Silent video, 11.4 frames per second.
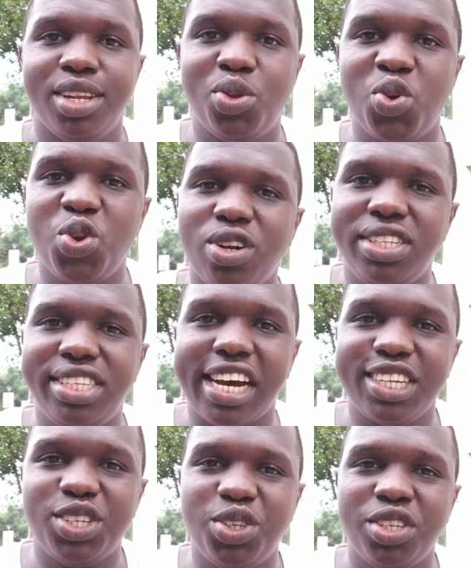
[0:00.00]
Do not
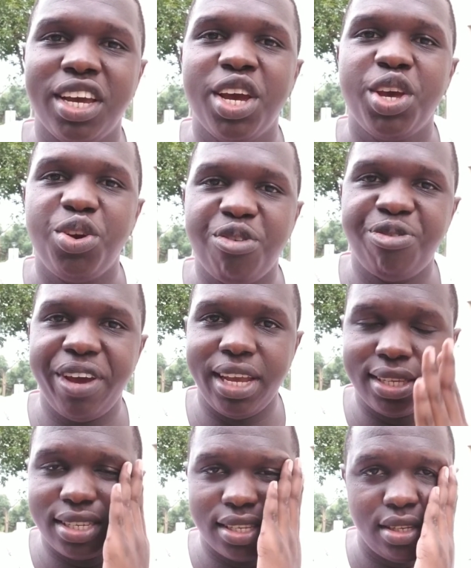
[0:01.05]
touch your
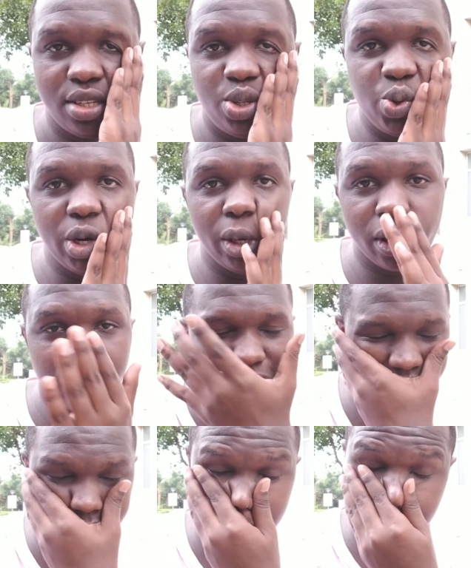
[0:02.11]
face. Do not
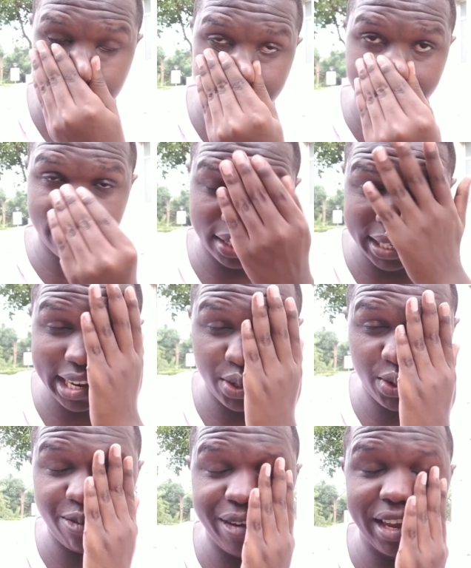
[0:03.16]
like
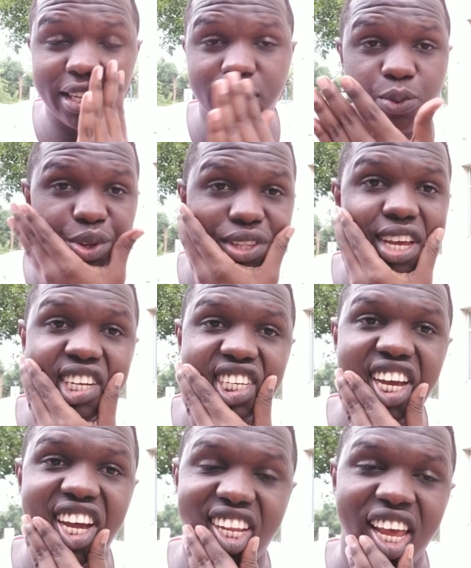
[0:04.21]
touch your face with dirty
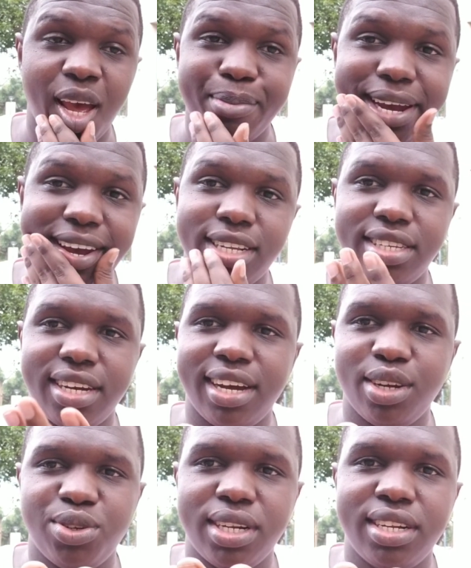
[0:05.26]
hands. My hands are
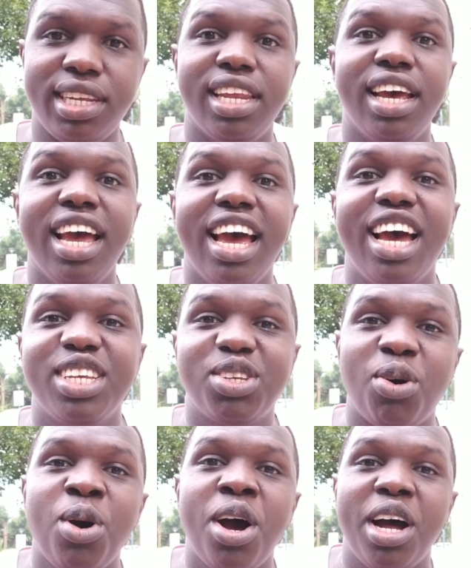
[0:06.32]
actually clean.
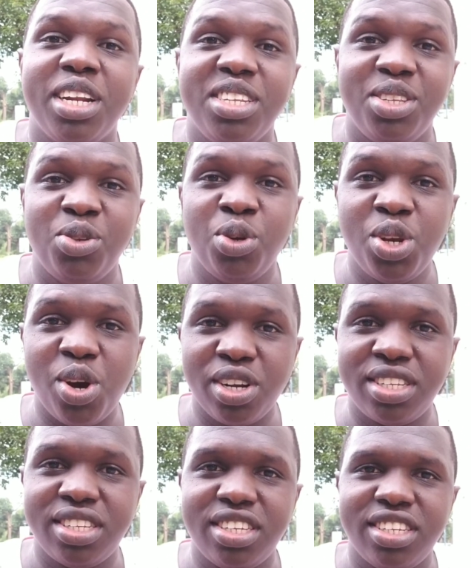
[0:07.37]
So do
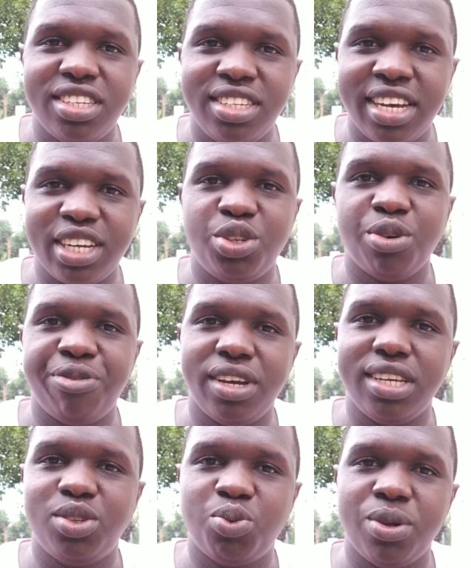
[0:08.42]
not touch your
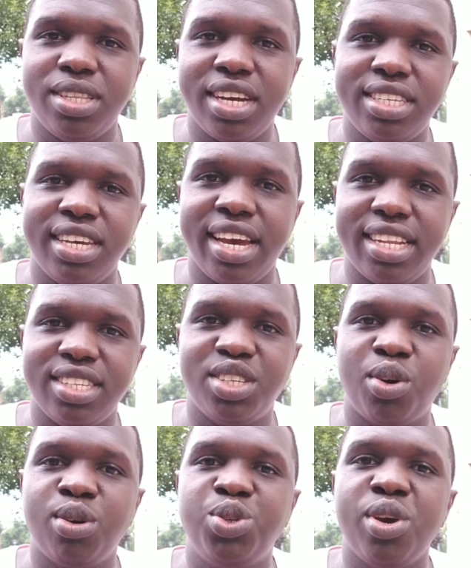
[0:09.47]
face with dirty hands,
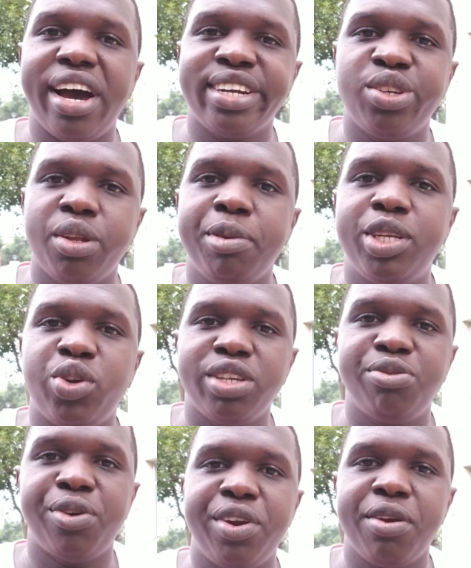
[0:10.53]
because you actually be
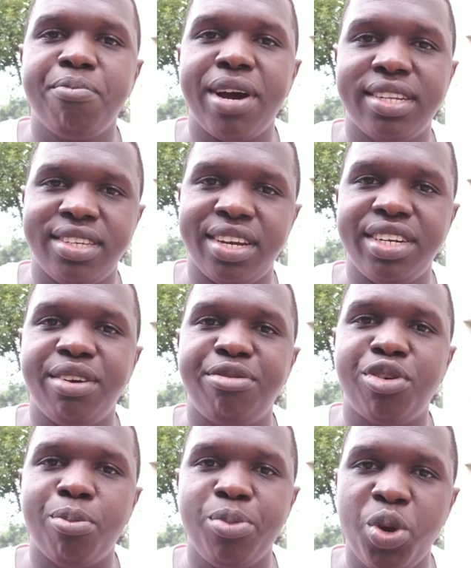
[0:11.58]
transferring bacteria
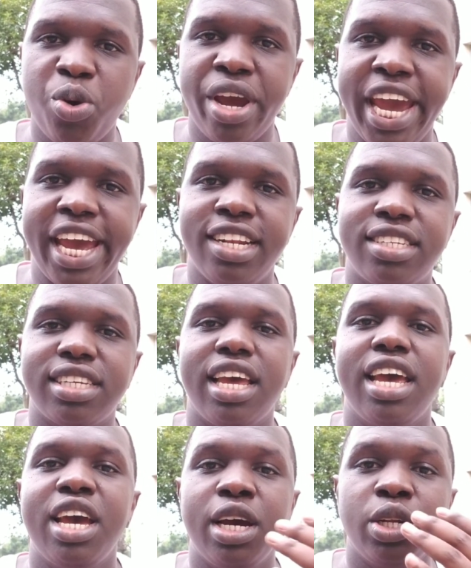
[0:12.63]
from your hand
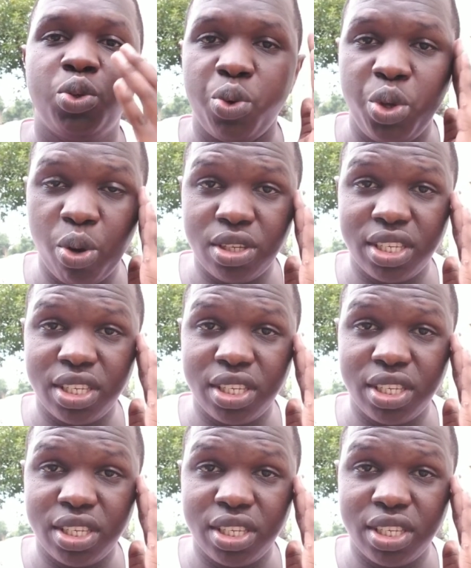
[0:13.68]
to your